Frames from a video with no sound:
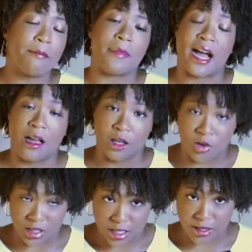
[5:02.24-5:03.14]
Milo,
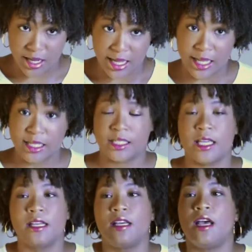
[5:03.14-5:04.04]
on the other
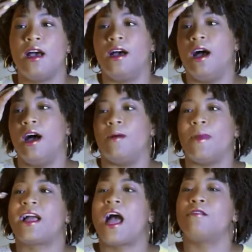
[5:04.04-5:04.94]
hand,
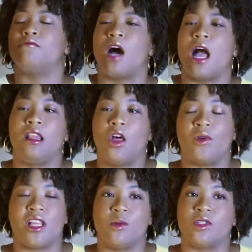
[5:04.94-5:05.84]
I got Milo
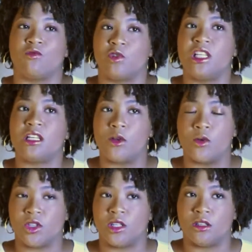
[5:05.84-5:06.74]
when he was really
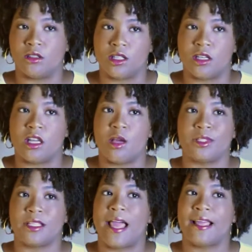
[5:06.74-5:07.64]
close to adulthood. He
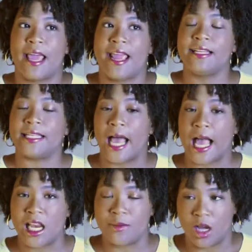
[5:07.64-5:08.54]
was like 8,
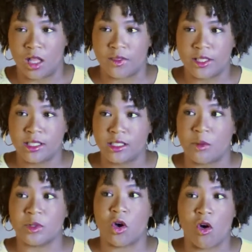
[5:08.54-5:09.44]
9 months.
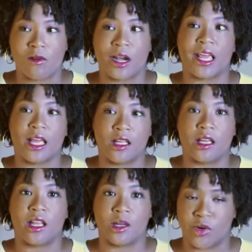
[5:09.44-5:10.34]
He was already
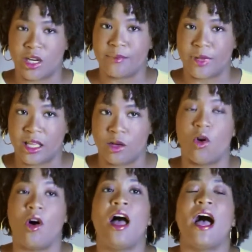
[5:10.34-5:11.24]
getting pretty big.
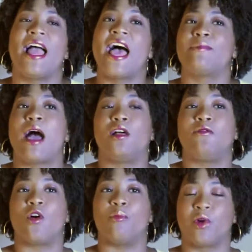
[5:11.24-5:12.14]
Well, I had Milo
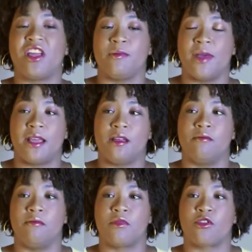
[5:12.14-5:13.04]
for a brief minute
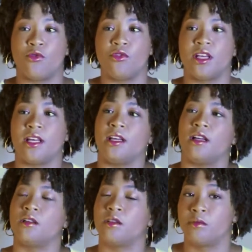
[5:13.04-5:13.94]
through
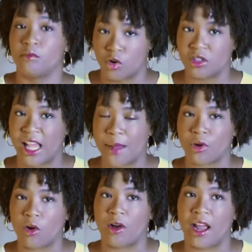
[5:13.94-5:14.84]
the same
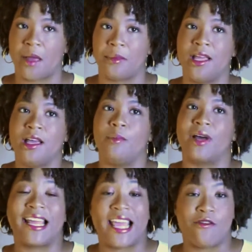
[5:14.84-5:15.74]
program,
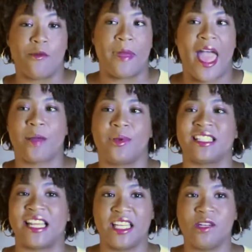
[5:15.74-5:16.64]
but I gave him back
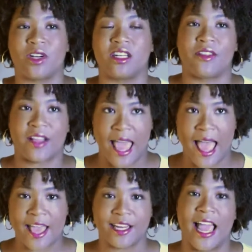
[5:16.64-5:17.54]
because I didn't want another
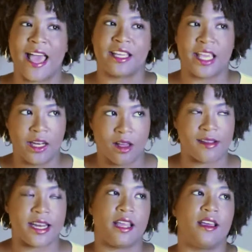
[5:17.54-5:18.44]
cat. I had Kid
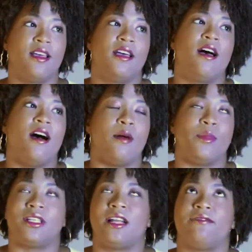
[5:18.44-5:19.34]
already.
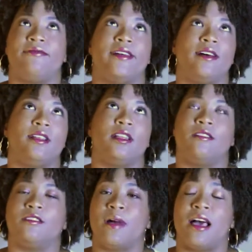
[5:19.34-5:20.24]
But then I fell in
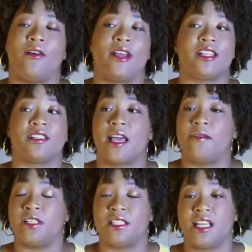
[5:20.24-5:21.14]
love with Milo, and I just
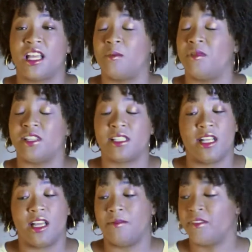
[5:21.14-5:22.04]
kept visiting him and
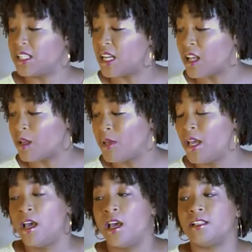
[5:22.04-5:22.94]
visiting him
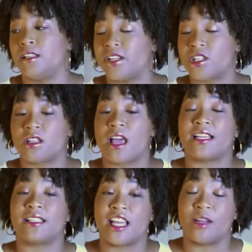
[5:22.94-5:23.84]
until eventually I
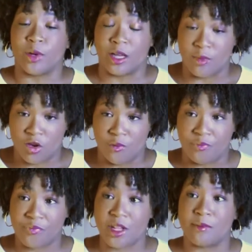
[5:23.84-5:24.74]
decided to bring him home.
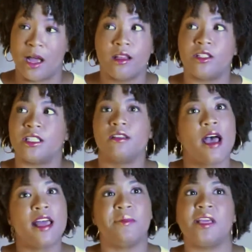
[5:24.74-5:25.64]
Milo did
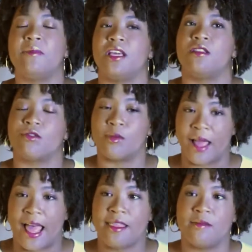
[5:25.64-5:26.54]
not meet me through a
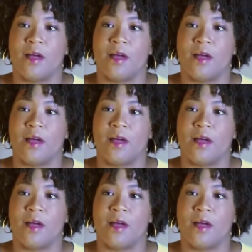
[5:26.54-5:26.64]
bath.